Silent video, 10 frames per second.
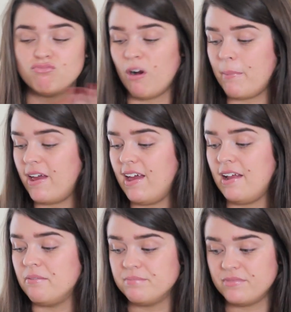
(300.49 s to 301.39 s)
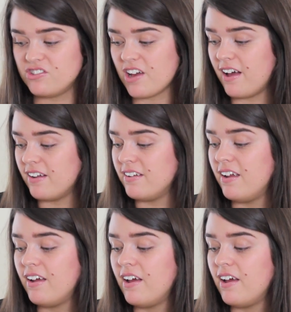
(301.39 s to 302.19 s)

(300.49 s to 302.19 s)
rub it in, done.